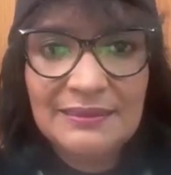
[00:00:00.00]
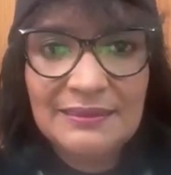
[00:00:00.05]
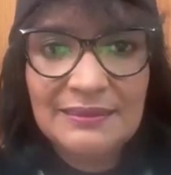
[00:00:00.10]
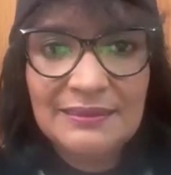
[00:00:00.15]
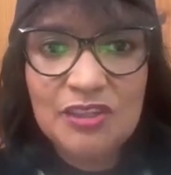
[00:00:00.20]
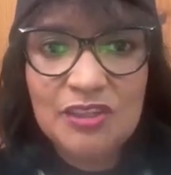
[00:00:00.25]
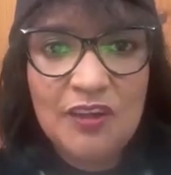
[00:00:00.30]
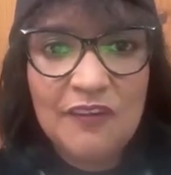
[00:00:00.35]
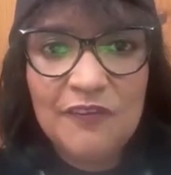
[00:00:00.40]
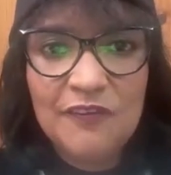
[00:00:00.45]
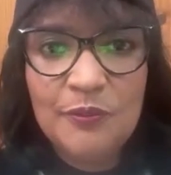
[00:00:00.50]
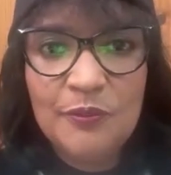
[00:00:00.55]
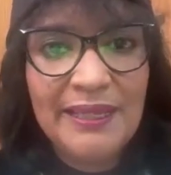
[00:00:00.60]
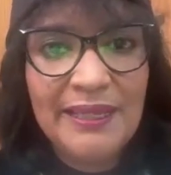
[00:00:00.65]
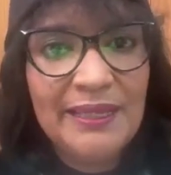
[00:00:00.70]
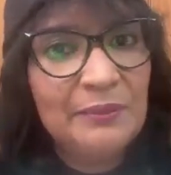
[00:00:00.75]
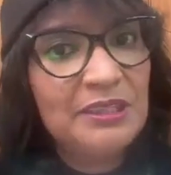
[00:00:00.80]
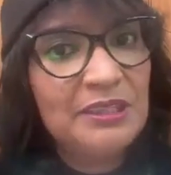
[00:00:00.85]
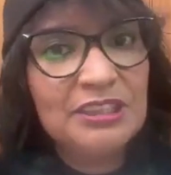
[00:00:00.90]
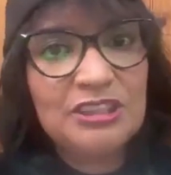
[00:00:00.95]
the
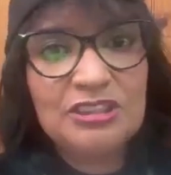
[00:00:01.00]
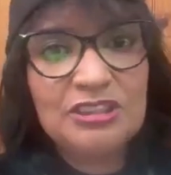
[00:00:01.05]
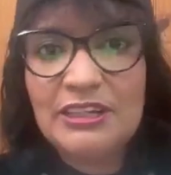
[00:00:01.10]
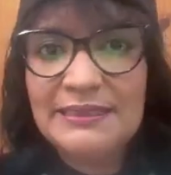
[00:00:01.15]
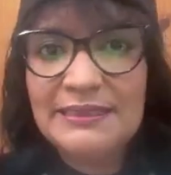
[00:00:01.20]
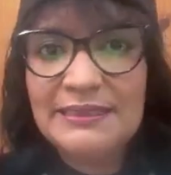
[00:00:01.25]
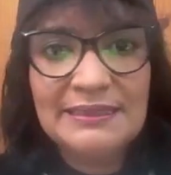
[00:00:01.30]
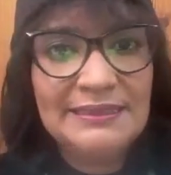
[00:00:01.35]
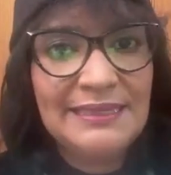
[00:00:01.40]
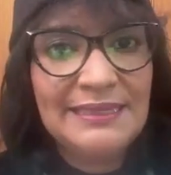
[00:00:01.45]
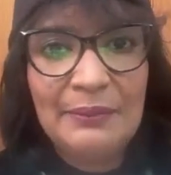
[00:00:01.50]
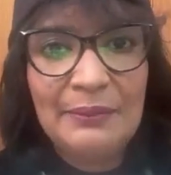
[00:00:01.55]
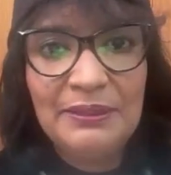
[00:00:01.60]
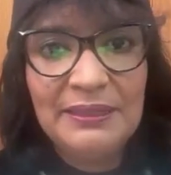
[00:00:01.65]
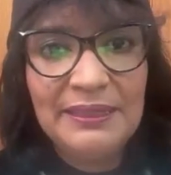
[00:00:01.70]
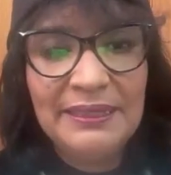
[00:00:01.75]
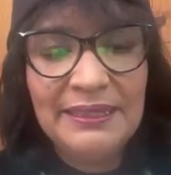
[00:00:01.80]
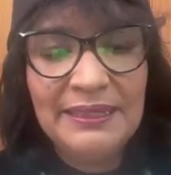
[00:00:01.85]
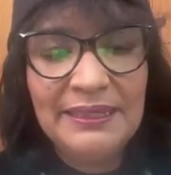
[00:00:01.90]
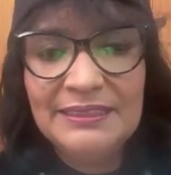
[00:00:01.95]
software and I'm going to try to
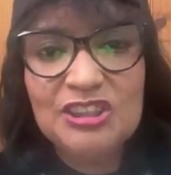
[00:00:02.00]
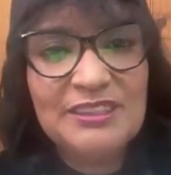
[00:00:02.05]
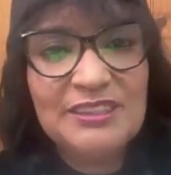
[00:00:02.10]
dabble in it,